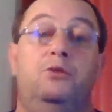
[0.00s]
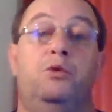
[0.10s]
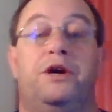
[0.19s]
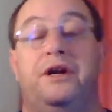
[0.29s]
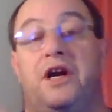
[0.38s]

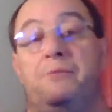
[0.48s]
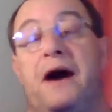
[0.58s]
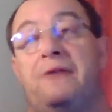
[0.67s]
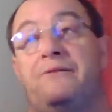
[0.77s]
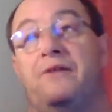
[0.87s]
We're going to come
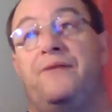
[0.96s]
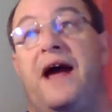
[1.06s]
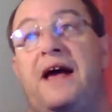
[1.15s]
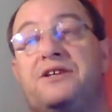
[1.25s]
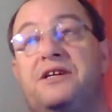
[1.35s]
out of our
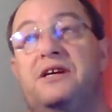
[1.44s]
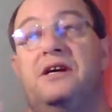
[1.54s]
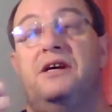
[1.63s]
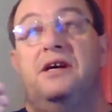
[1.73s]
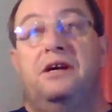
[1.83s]
fast
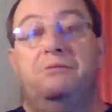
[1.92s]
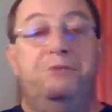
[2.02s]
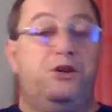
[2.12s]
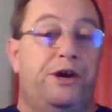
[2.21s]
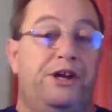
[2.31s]

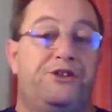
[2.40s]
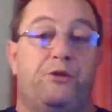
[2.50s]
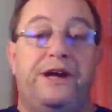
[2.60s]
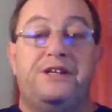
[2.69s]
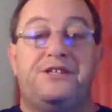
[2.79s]
between
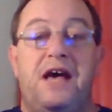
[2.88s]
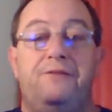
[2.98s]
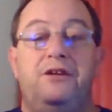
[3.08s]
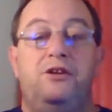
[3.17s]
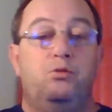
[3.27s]
3 and
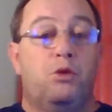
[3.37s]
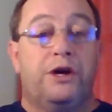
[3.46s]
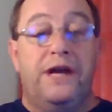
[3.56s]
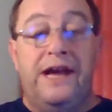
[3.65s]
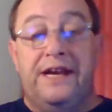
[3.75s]
7. We're
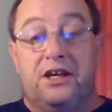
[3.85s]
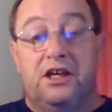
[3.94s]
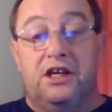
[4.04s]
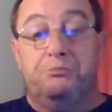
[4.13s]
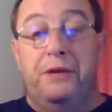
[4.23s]
going to eat a
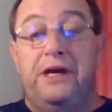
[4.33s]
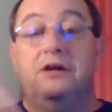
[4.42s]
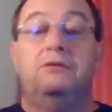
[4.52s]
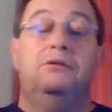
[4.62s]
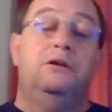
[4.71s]
good
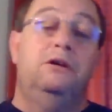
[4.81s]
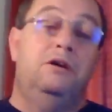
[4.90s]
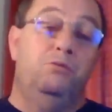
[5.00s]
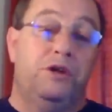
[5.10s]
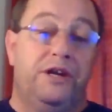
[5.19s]
meal.
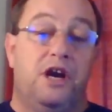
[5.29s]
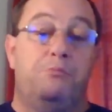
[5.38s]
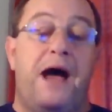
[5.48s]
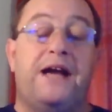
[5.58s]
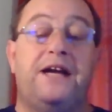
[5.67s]
We're going to go
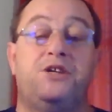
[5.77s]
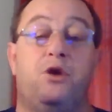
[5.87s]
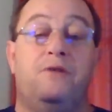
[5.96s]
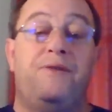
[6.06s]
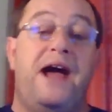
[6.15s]
back into
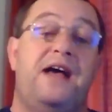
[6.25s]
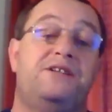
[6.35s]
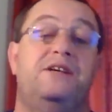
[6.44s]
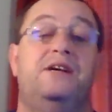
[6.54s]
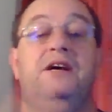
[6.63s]
our
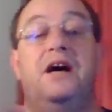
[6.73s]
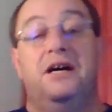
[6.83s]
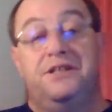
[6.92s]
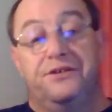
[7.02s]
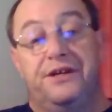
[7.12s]
fast
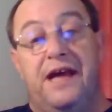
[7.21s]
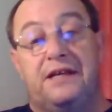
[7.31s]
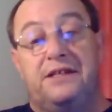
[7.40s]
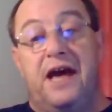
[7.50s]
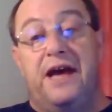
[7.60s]
until the
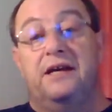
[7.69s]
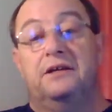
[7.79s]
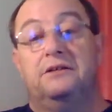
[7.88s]
next day.